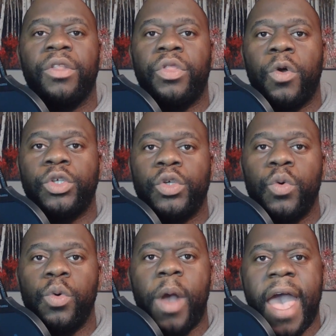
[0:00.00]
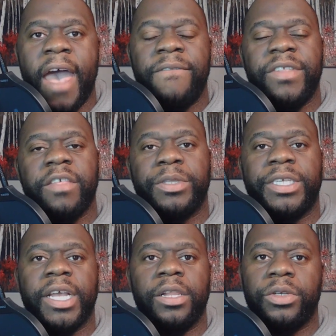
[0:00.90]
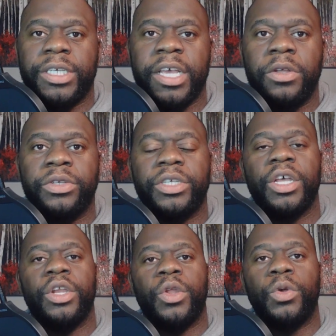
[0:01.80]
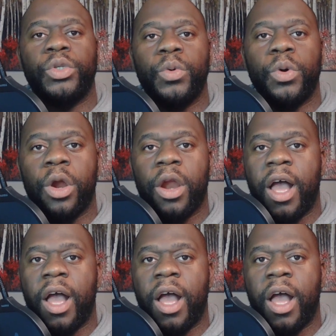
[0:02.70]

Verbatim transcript: Those who have these particular skills, those who are